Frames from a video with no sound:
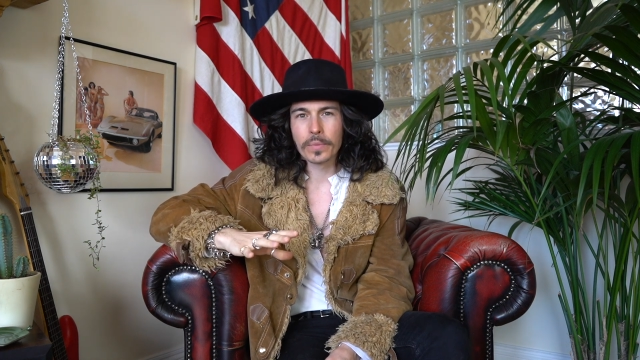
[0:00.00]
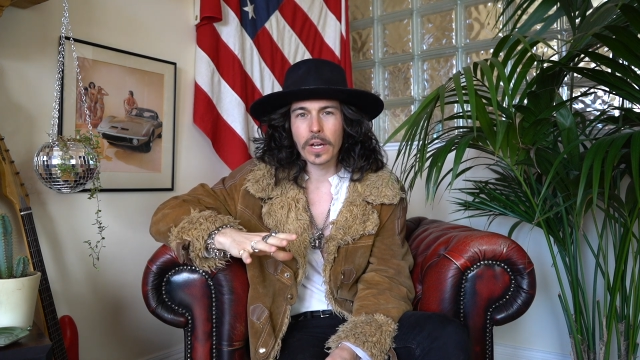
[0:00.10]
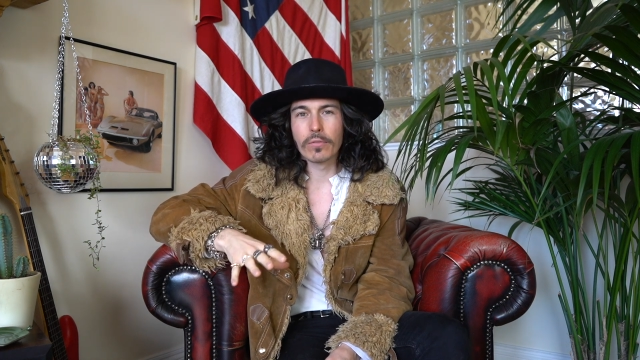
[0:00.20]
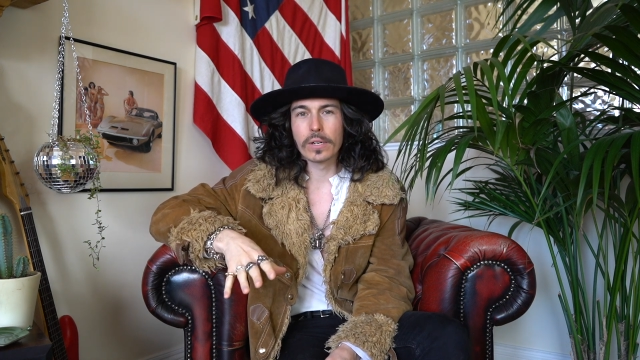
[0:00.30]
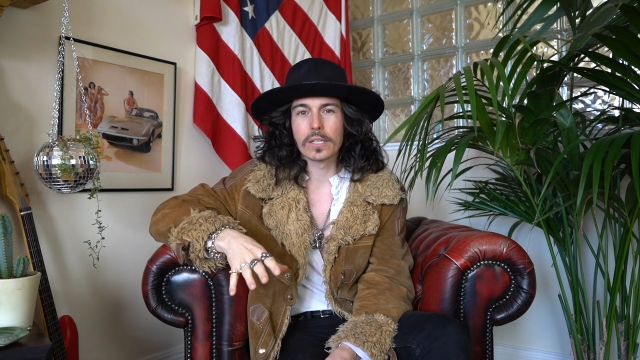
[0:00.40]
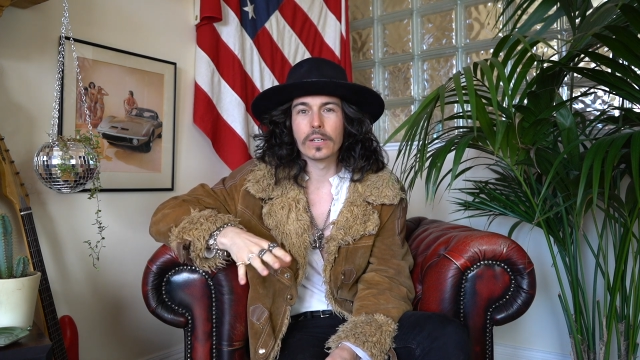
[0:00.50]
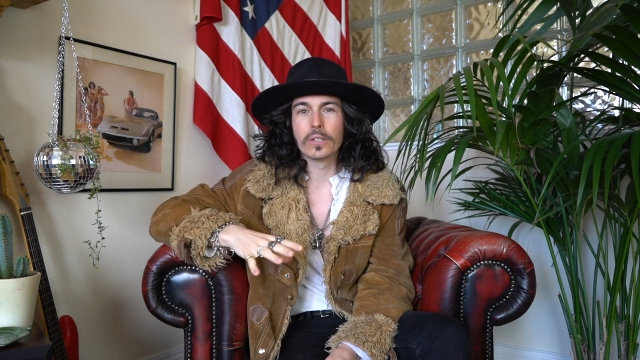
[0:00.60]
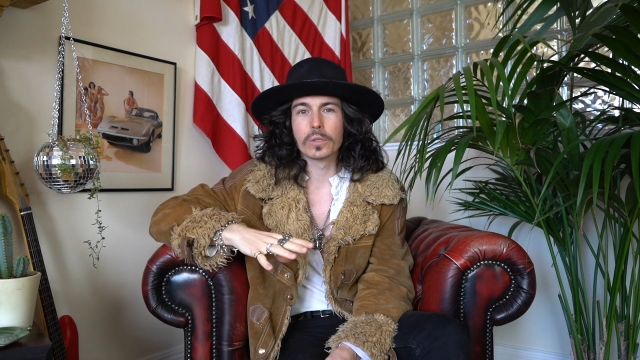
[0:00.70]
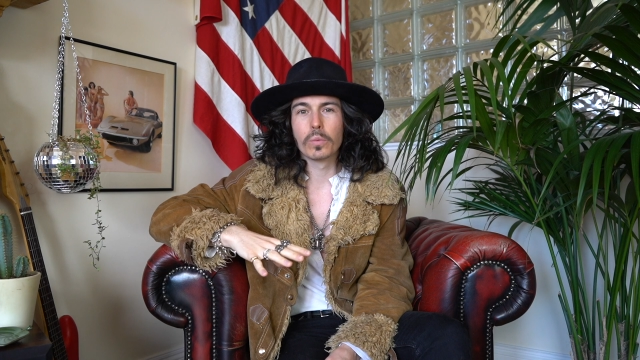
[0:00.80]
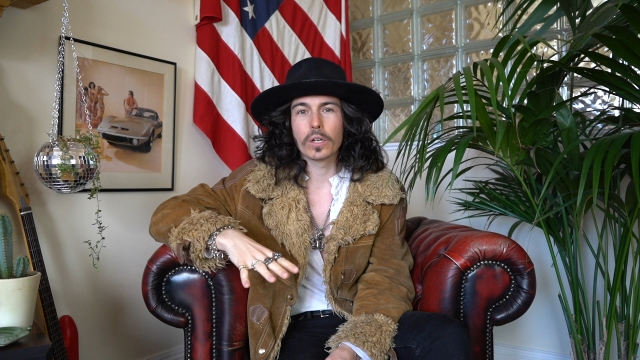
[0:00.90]
I've recently
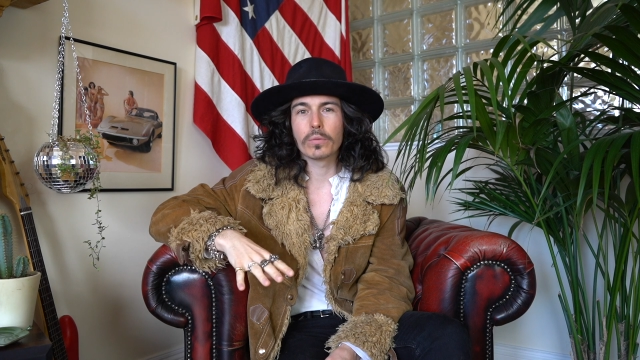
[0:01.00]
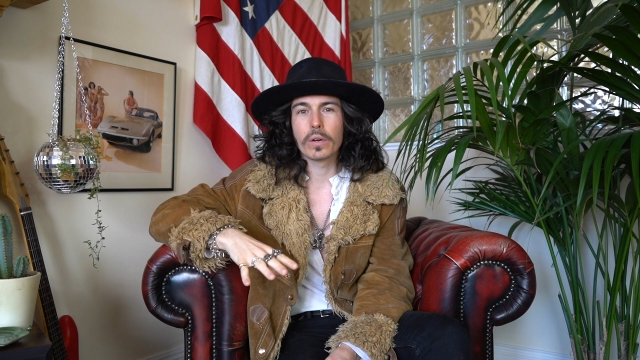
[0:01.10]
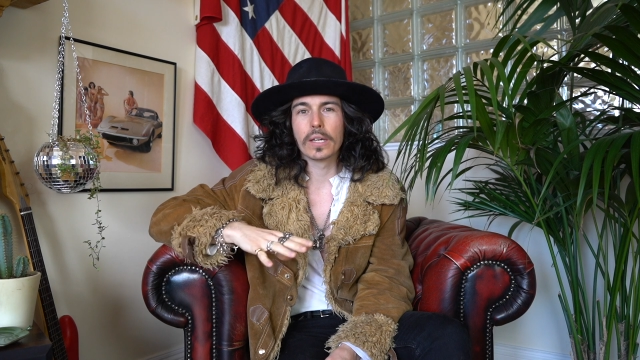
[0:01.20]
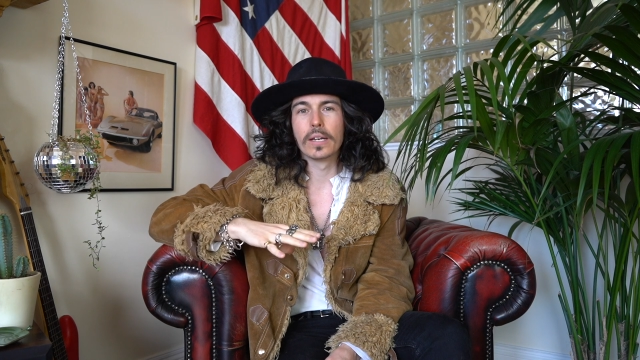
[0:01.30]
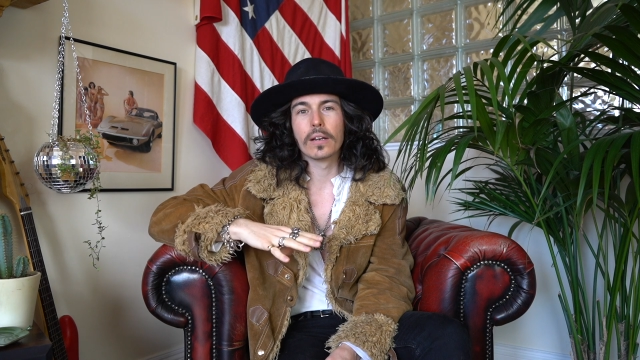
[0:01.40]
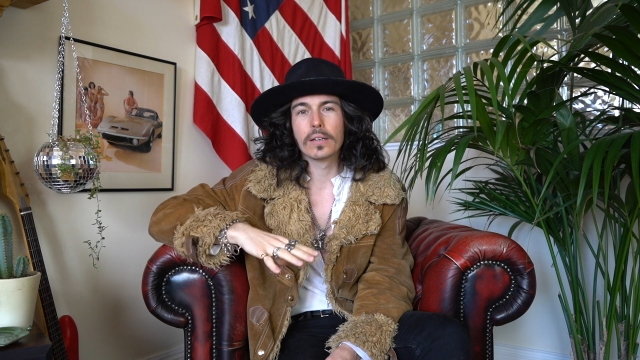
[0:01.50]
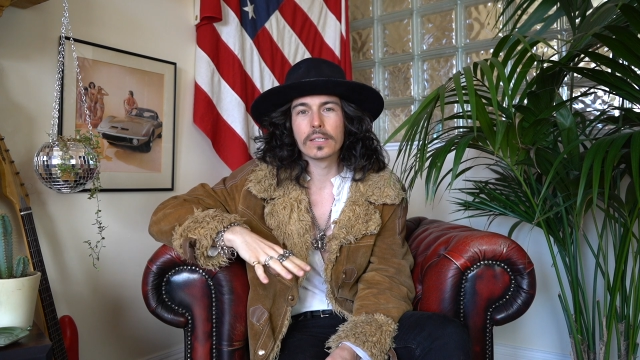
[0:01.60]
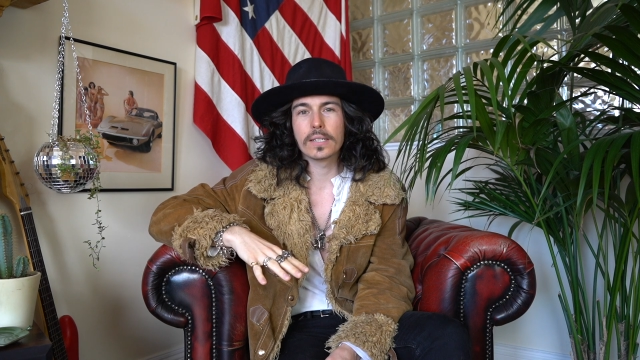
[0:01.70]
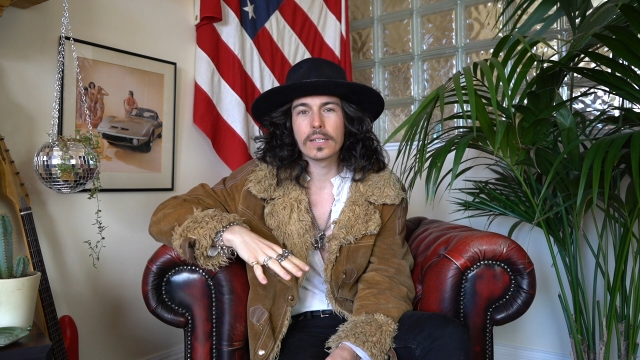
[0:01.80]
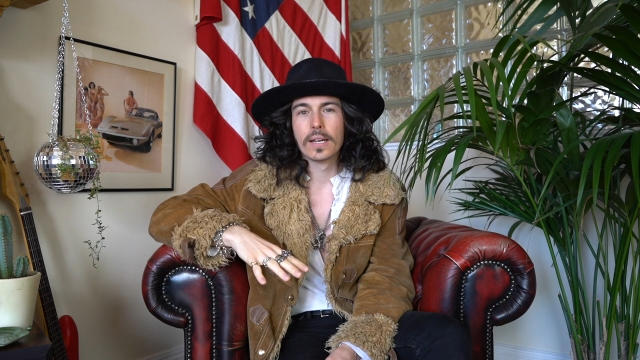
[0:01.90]
just worked with in
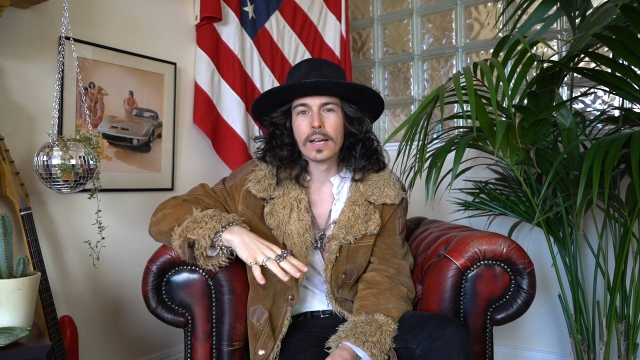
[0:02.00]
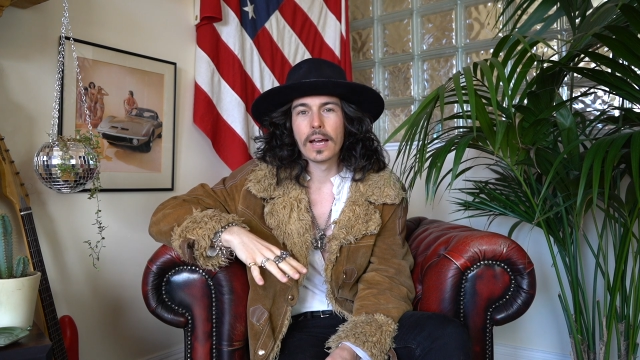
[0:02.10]
London,